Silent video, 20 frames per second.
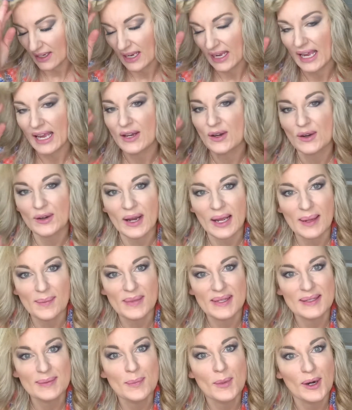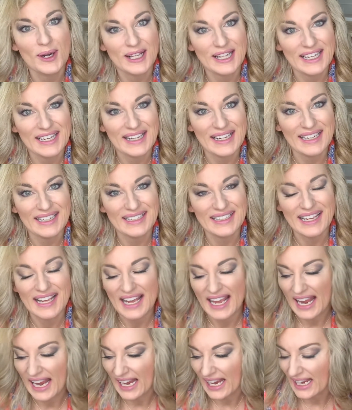and her name is Marlene,
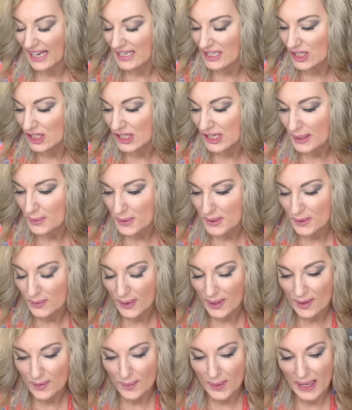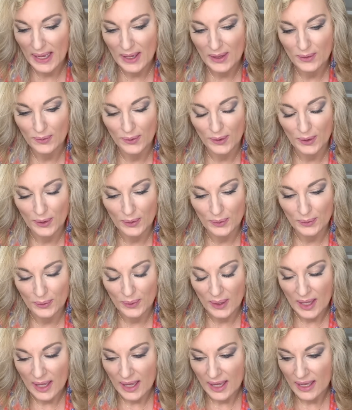and she was with me through
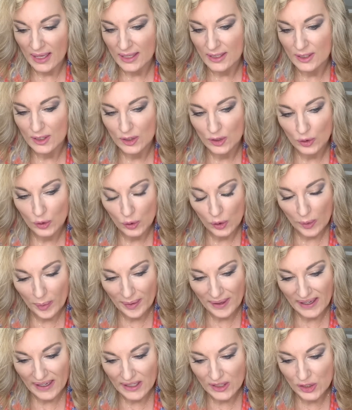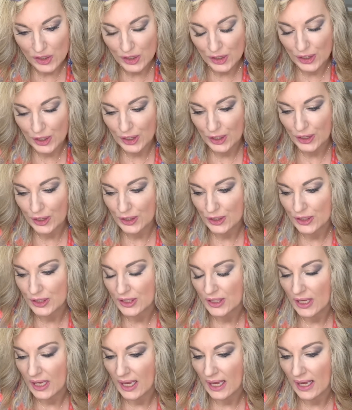school pictures,